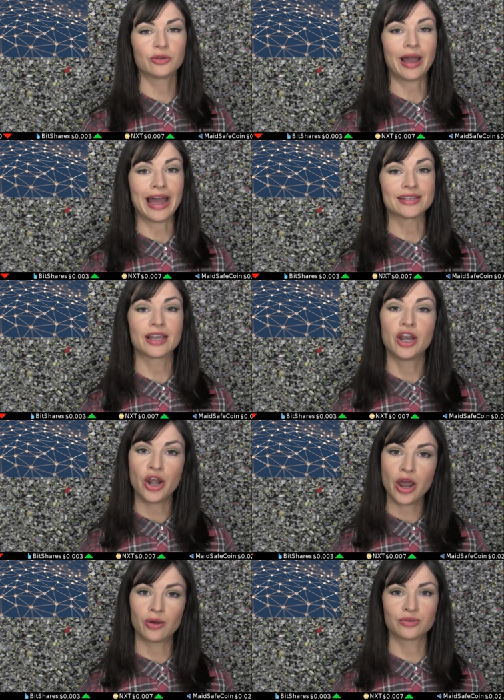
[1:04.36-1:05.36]
to as
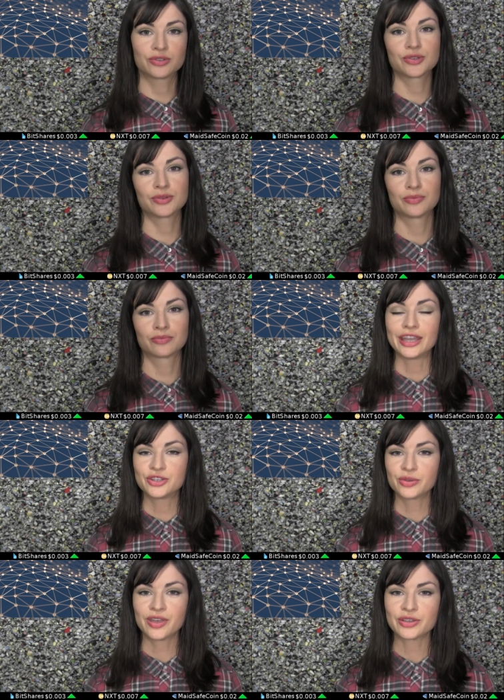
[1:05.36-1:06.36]
nodes.
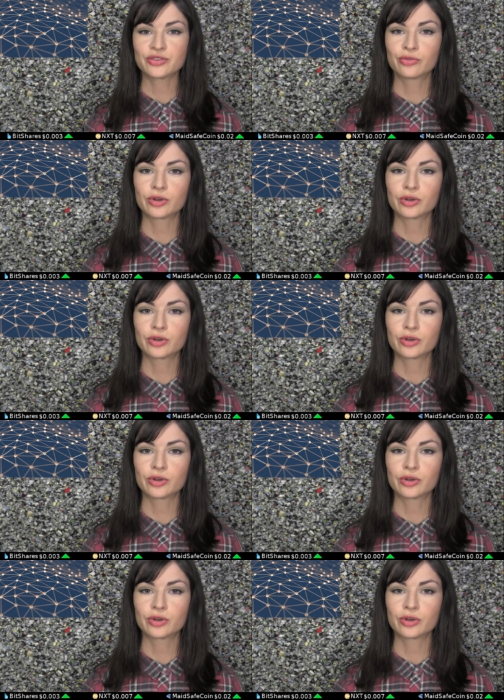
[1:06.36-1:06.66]
In two thousand